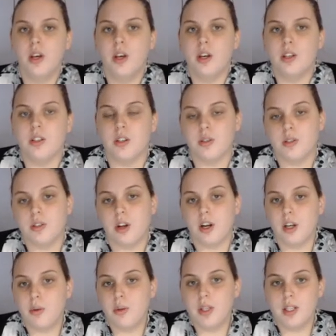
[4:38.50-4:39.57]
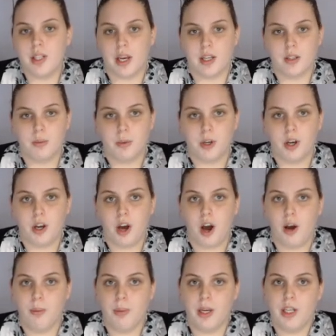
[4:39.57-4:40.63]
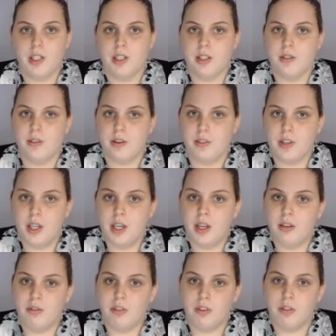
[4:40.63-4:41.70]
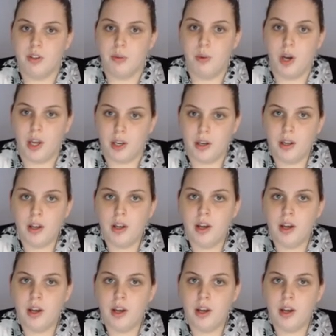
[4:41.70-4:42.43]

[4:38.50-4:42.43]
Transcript: So starting with the textbook, on pages 50 and 51,